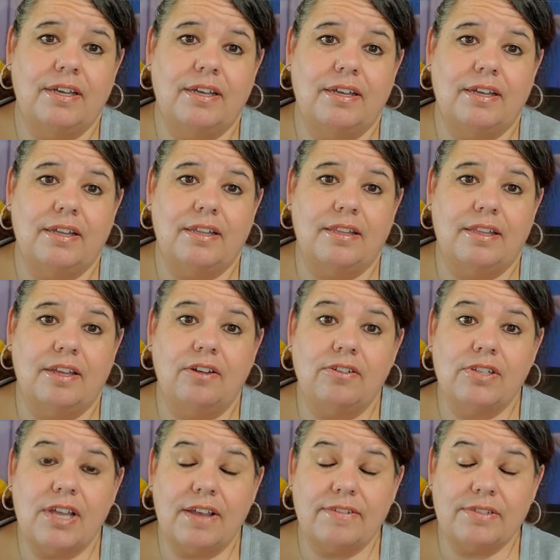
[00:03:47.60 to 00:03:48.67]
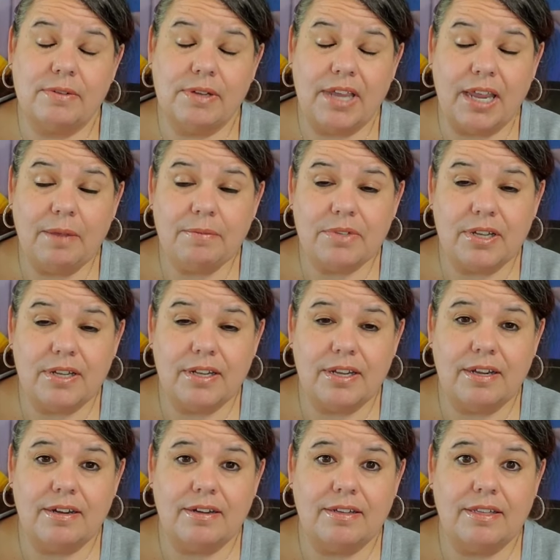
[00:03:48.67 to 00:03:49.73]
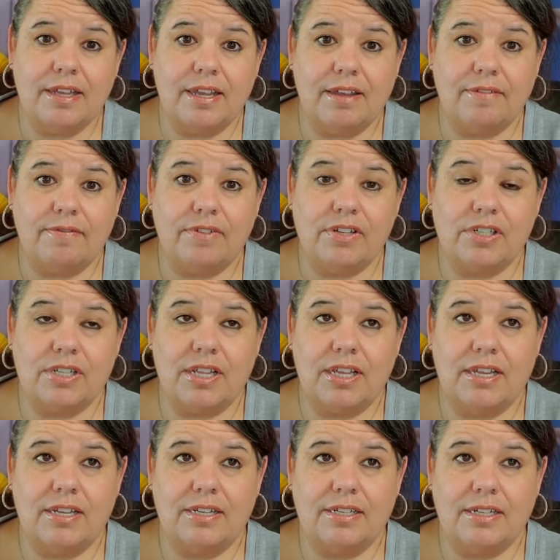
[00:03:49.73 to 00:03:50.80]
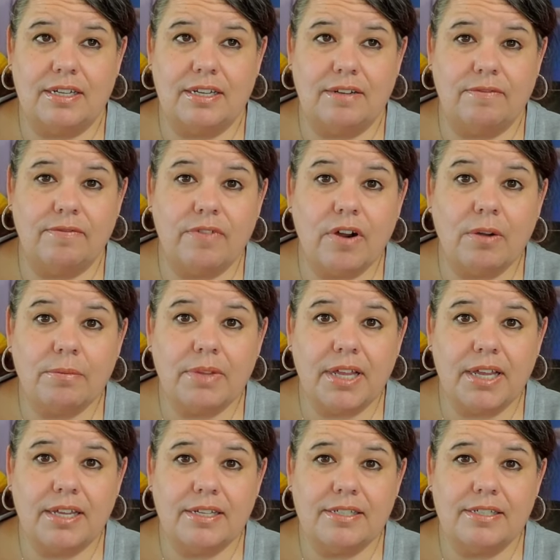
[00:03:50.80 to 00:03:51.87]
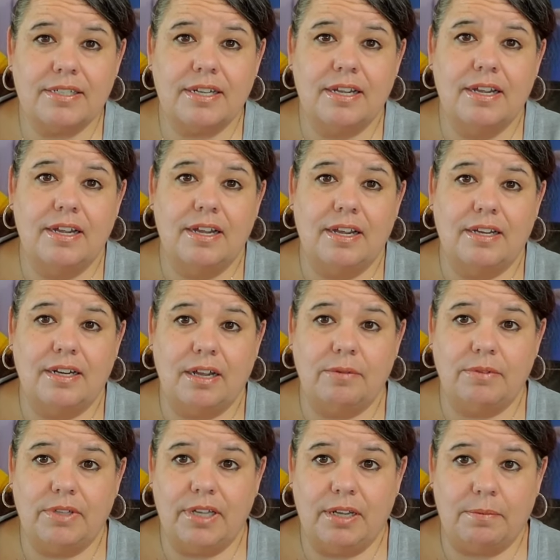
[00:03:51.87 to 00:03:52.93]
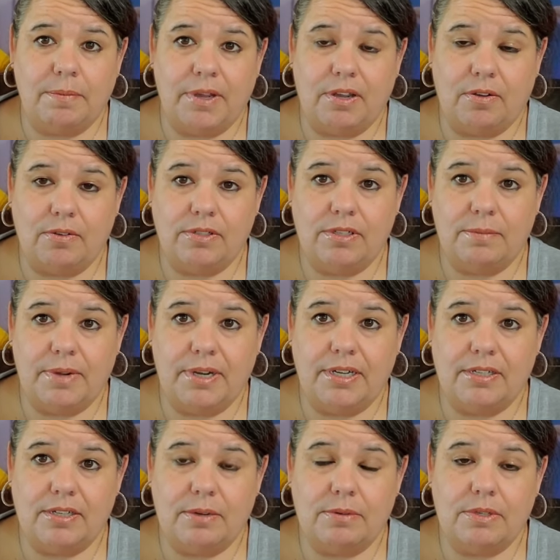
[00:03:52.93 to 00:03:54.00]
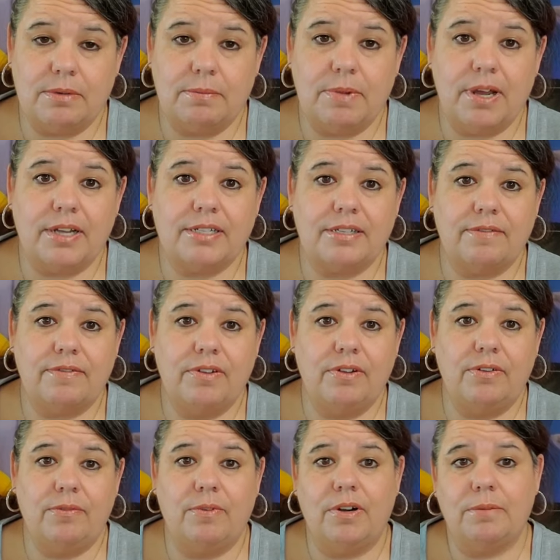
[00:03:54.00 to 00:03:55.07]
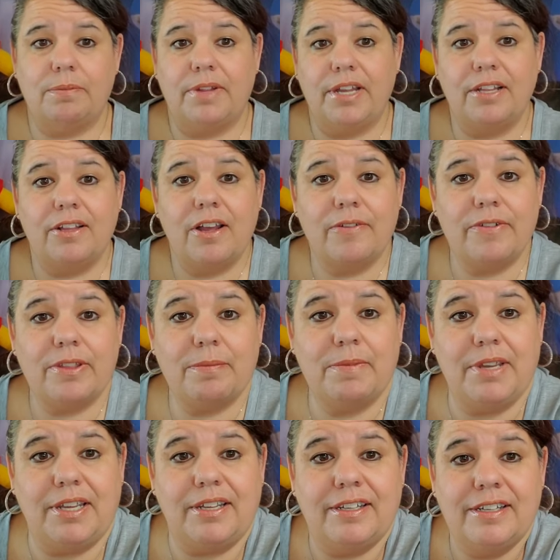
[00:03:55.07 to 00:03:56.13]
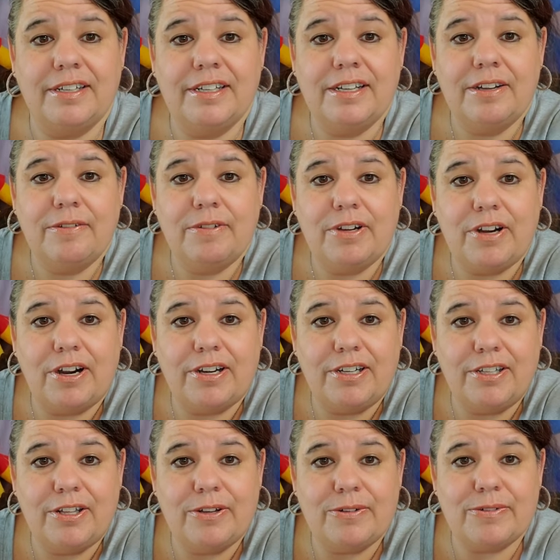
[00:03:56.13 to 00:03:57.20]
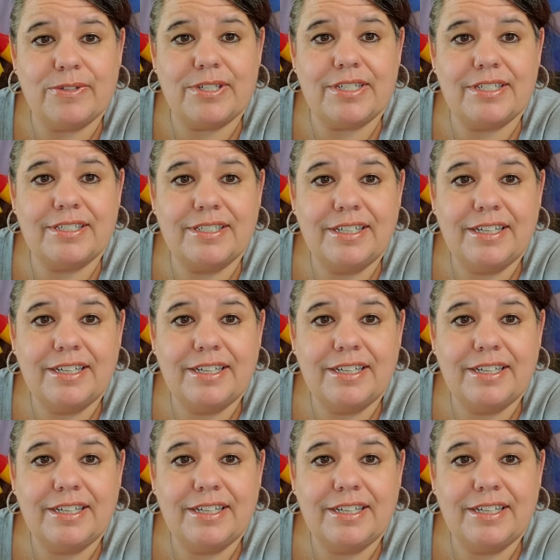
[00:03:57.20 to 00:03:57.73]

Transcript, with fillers: Uh, they also have some games on there. They have Fishland and Farmland. And I will link my codes in my description box if you want to play along with me regarding those.